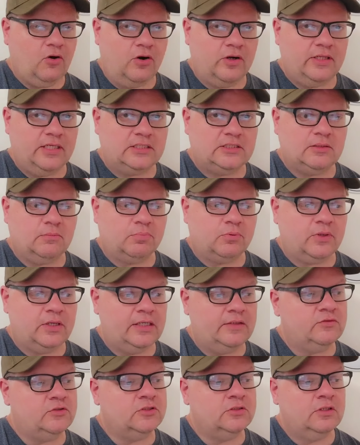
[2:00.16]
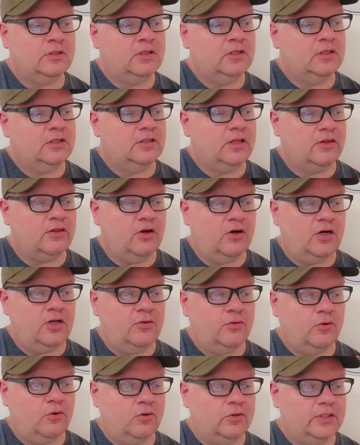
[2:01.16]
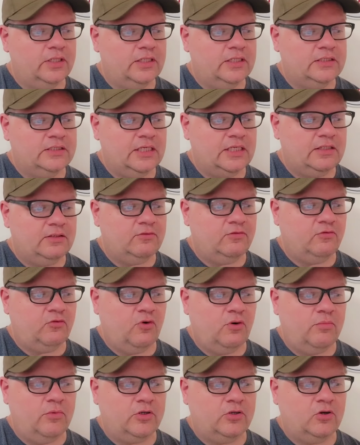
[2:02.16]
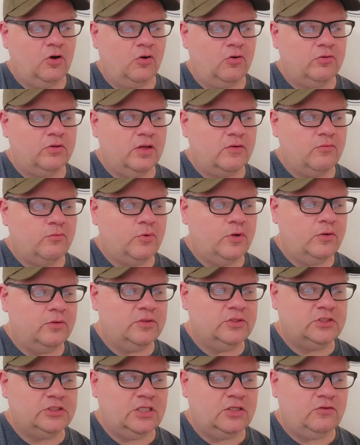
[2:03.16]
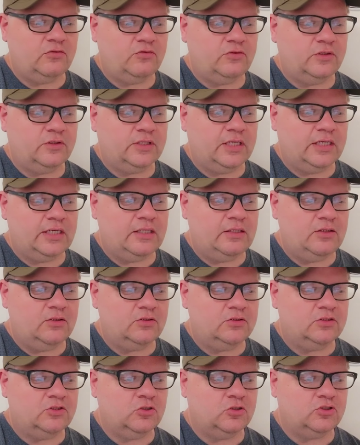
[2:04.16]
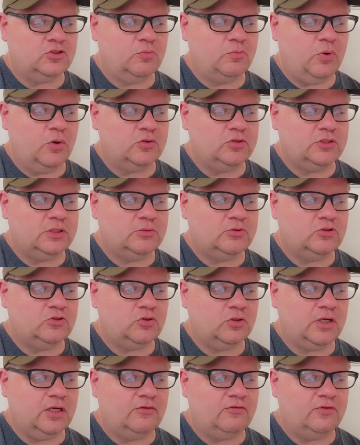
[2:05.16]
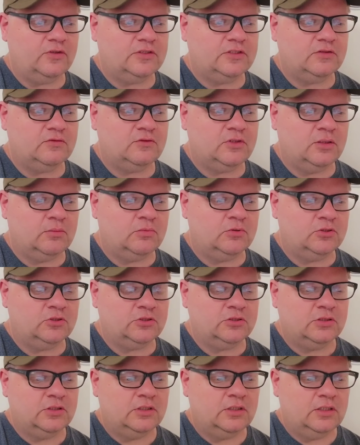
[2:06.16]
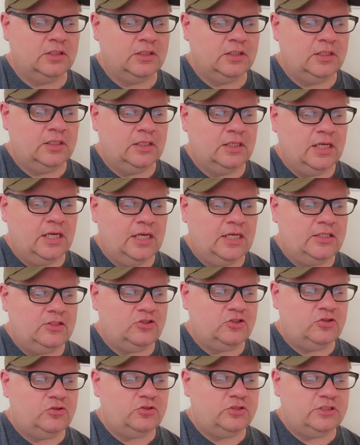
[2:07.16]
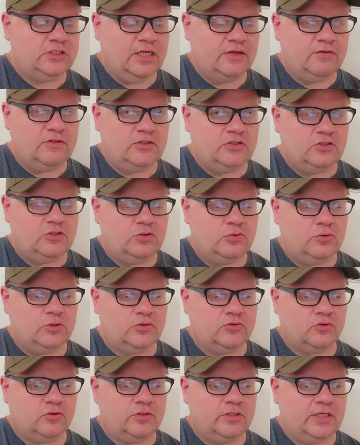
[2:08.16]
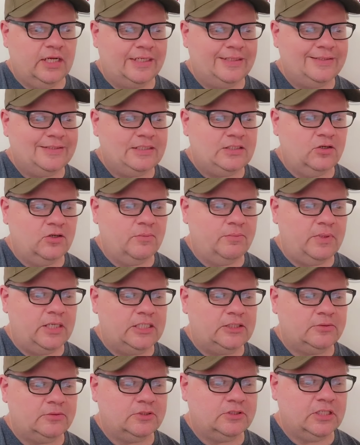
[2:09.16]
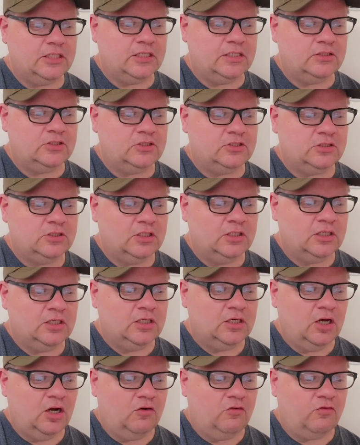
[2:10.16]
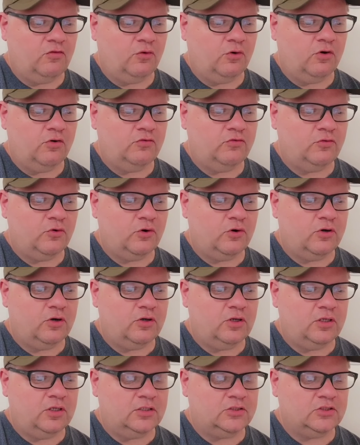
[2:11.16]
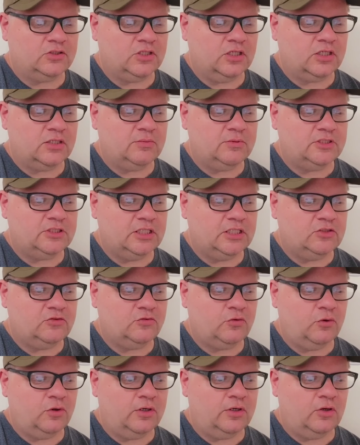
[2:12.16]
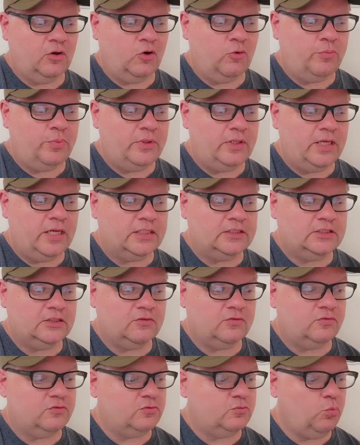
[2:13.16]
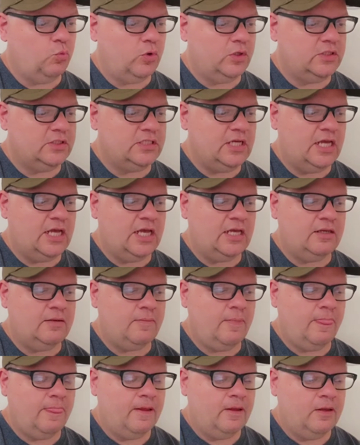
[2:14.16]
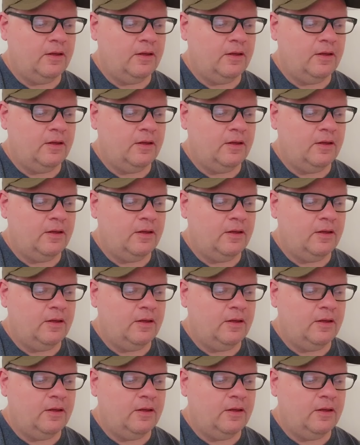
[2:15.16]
card, and that's the Braves. The 30-year-old is a former Gold Glove winner in center field, and he is also posting up strong offensive numbers, hitting .272 with a .319 on base percentage, a .404 slugging percentage for an OPS of .110